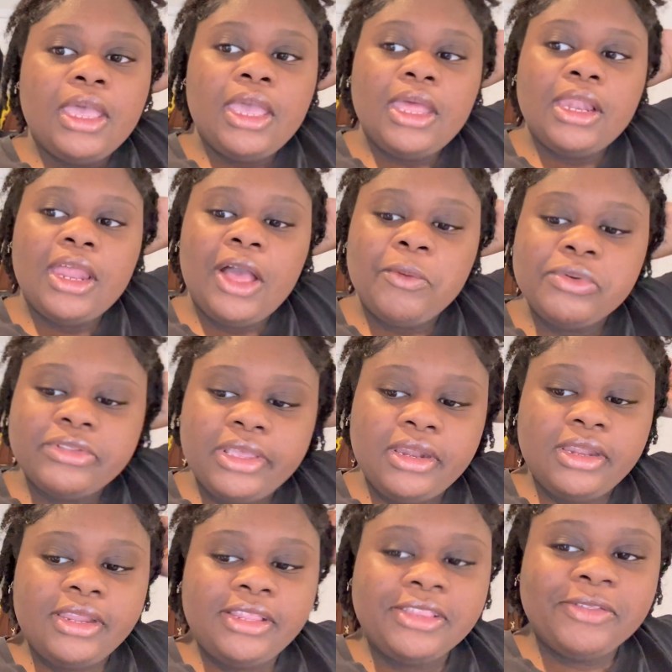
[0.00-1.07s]
And I was
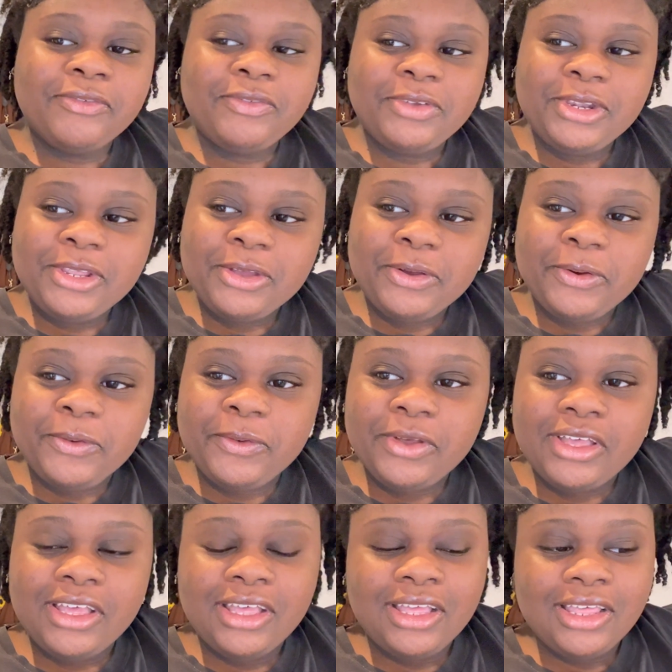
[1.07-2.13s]
editing the video,
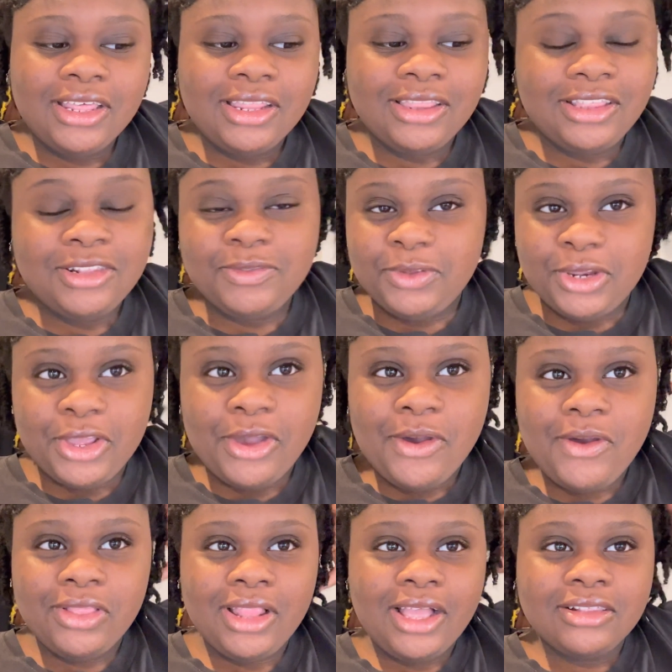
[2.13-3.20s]
this
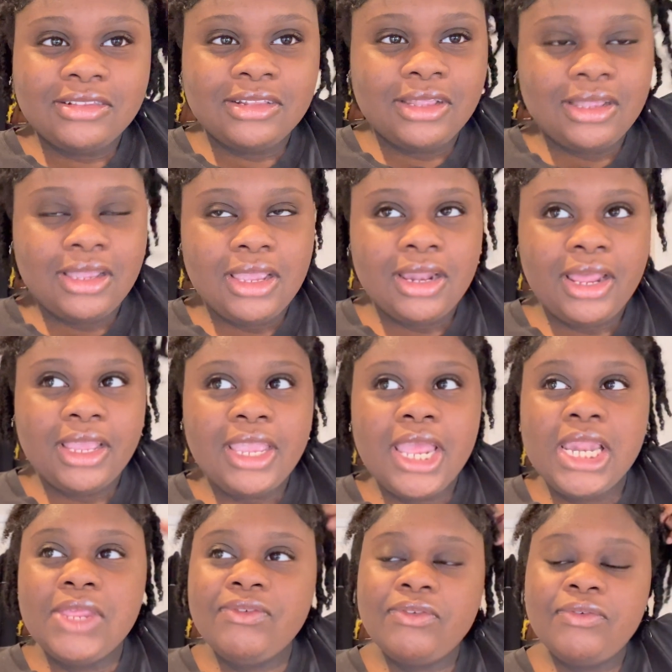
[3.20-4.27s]
video last night, and I
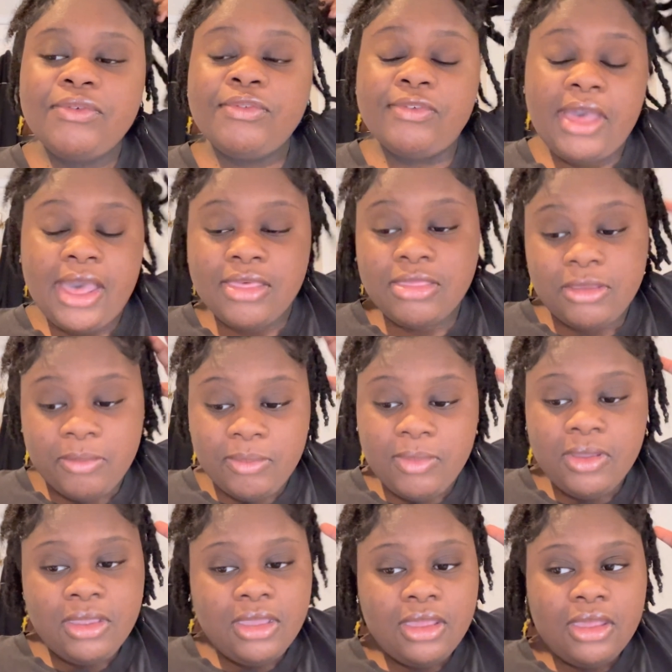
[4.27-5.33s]
can't even fathom
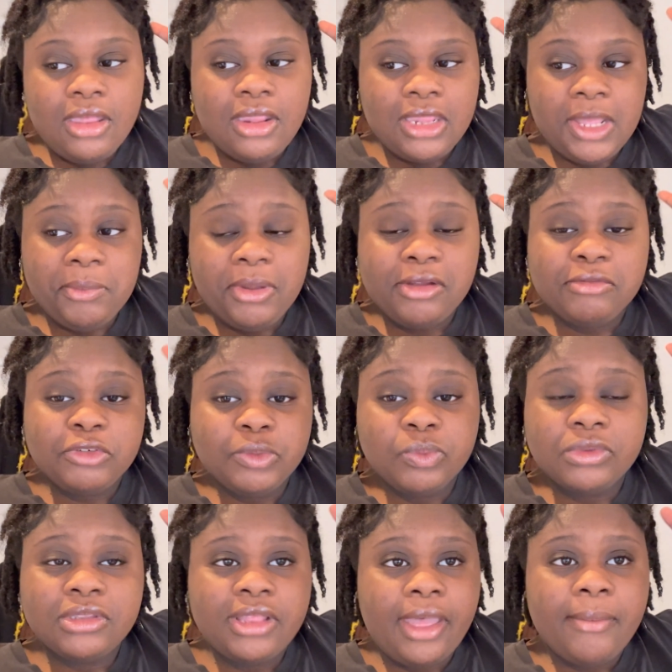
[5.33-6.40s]
that my room
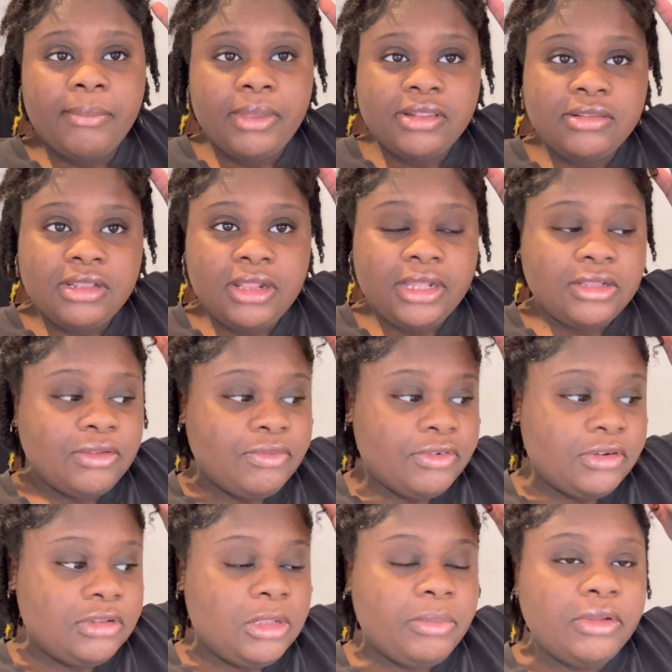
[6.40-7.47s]
was that messy. Like the
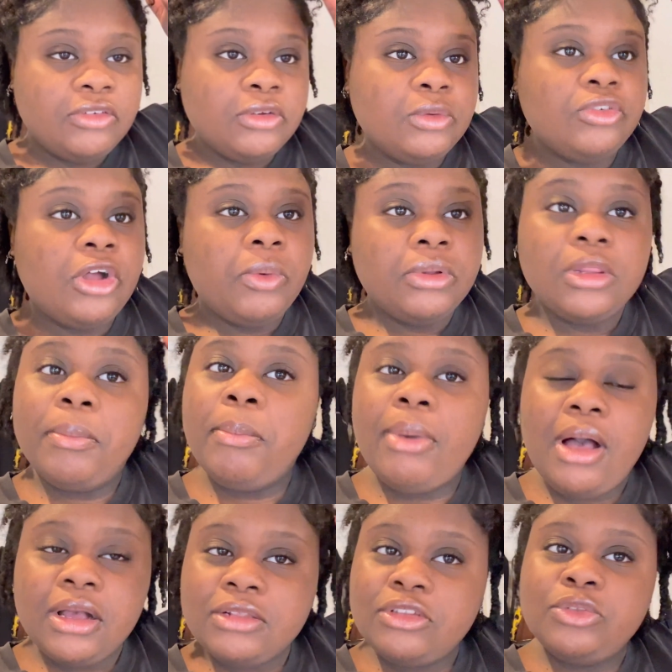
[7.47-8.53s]
first clip I showed y'all where the
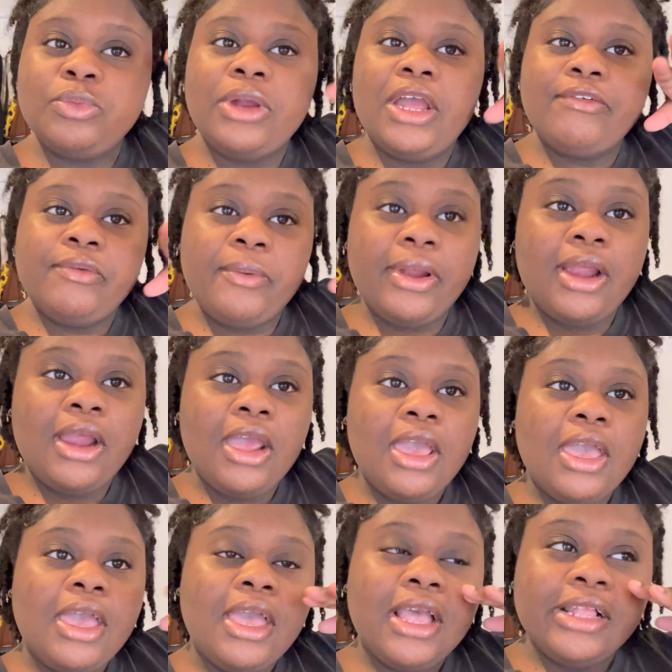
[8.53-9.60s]
boxes were everywhere,
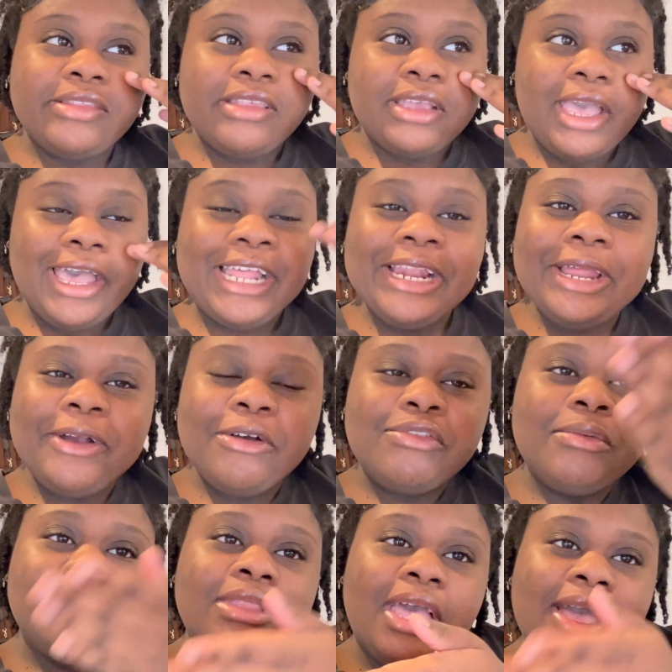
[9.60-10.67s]
it's like how did I go
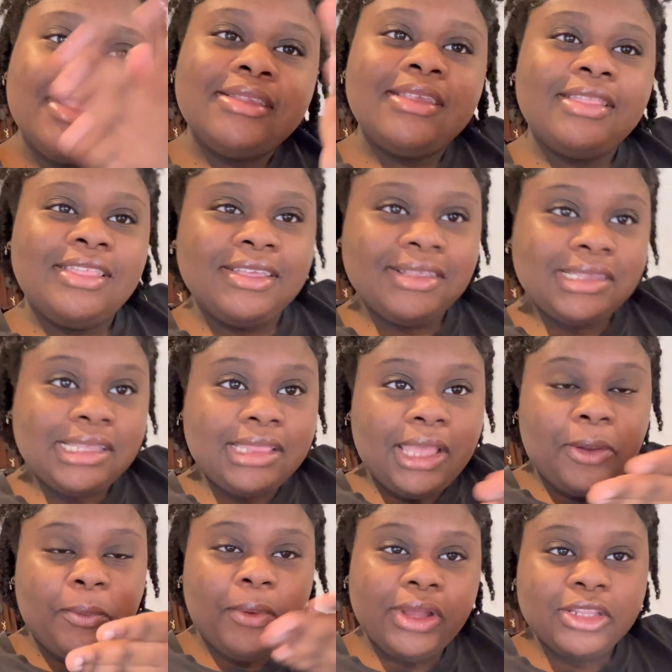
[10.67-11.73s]
from that to this in
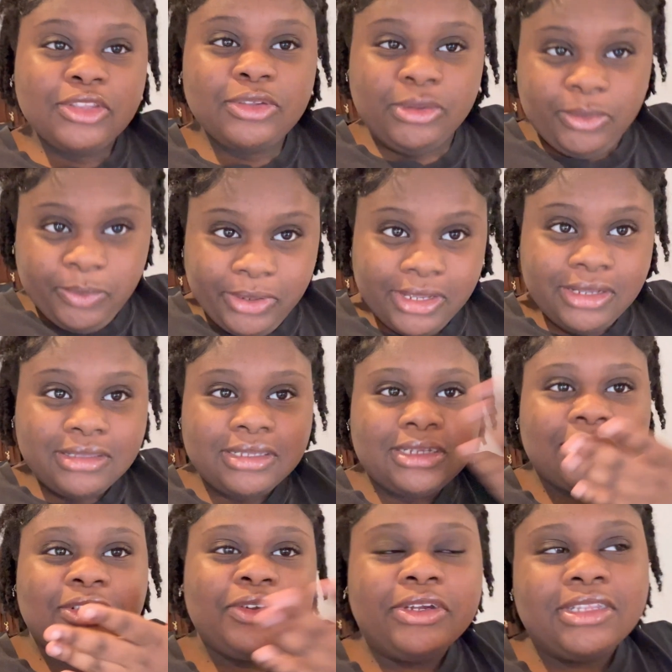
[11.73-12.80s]
like what, two weeks? Like
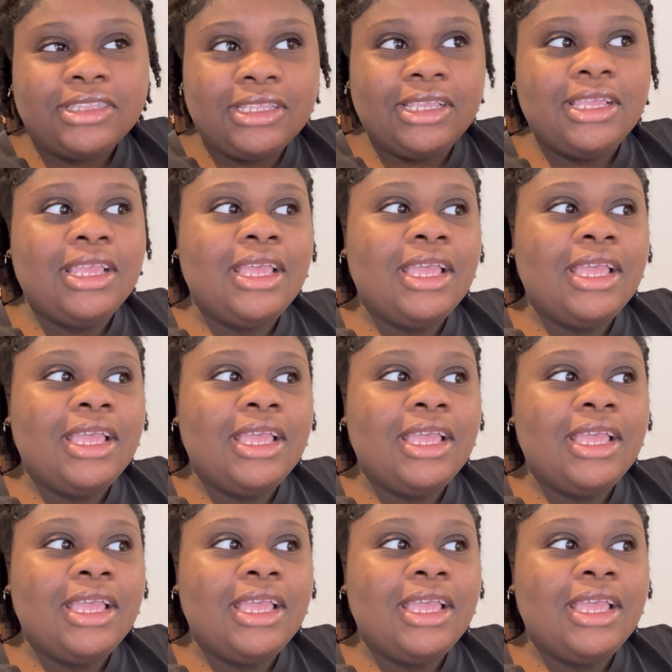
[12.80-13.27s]
it's crazy.